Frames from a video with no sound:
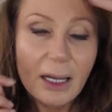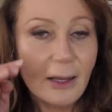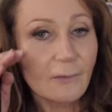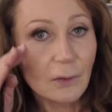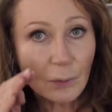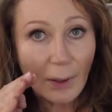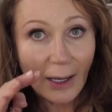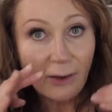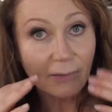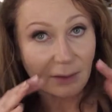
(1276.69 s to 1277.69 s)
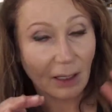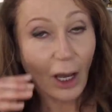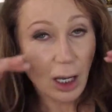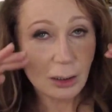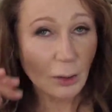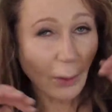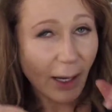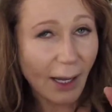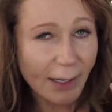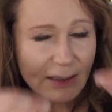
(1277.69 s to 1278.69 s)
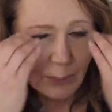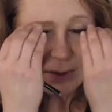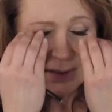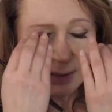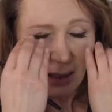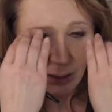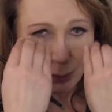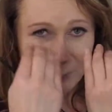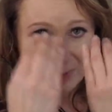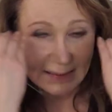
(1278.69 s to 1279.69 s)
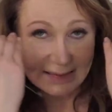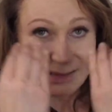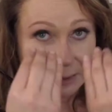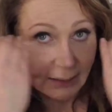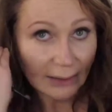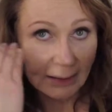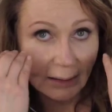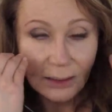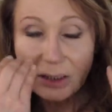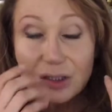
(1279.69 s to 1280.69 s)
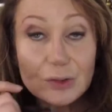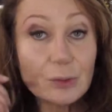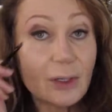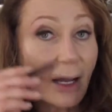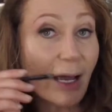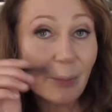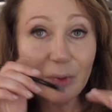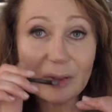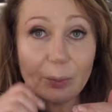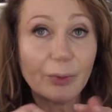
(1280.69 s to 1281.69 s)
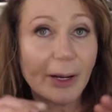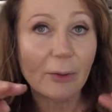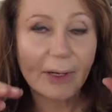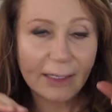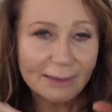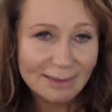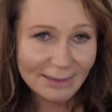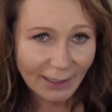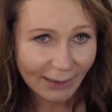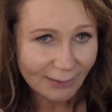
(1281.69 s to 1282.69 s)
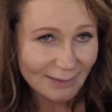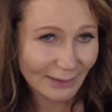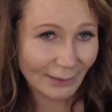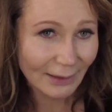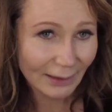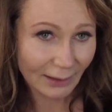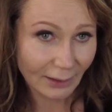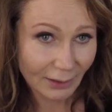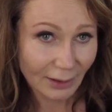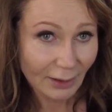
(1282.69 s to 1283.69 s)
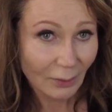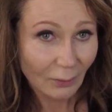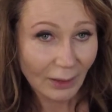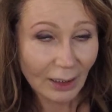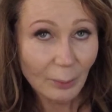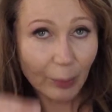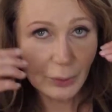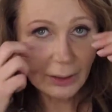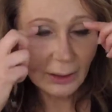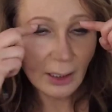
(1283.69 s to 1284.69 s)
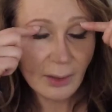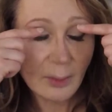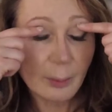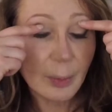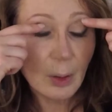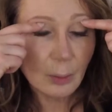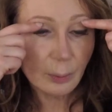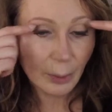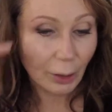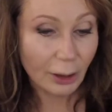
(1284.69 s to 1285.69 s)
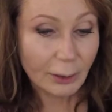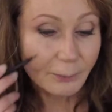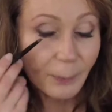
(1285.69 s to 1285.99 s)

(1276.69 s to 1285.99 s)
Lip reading: If you have hollow eyes where it's like kind of goes, it's sunken in, do not put the brown inside the sunken in. Okay, put it on the bone part.